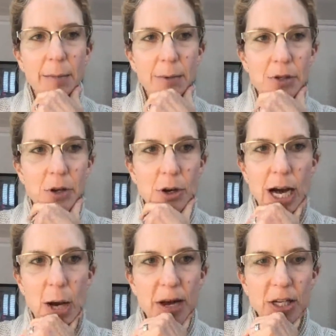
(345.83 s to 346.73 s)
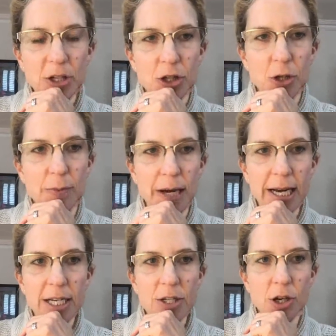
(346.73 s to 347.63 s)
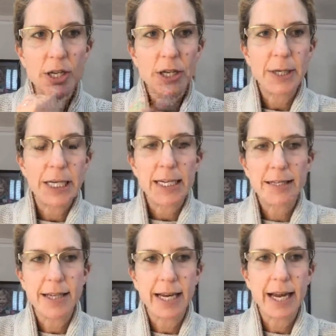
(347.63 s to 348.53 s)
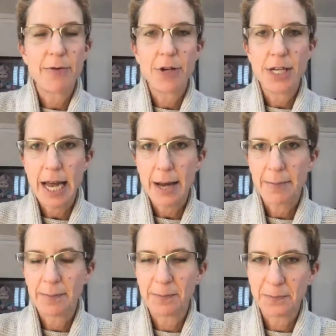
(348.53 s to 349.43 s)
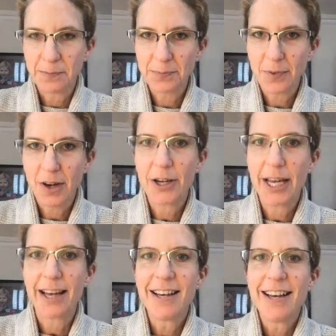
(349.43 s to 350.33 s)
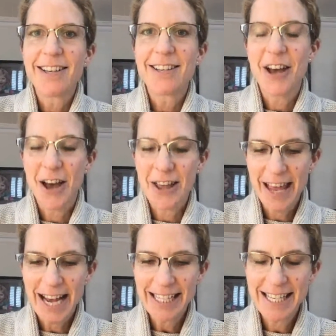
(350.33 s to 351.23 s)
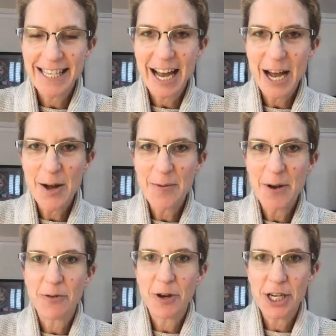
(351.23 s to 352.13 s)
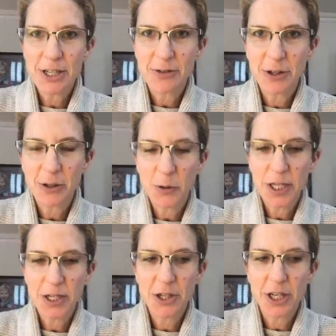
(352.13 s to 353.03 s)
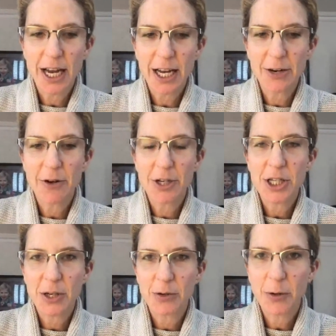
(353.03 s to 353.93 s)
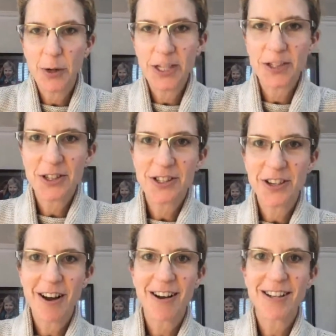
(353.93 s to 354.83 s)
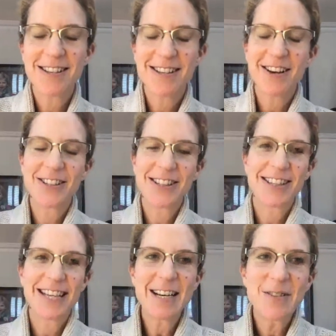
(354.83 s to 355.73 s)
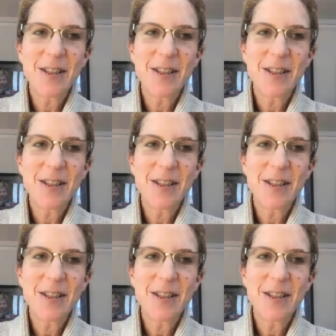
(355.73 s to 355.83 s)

So how much should my toddler be eating every day? Okay, so that's a very difficult question and a very general question to answer.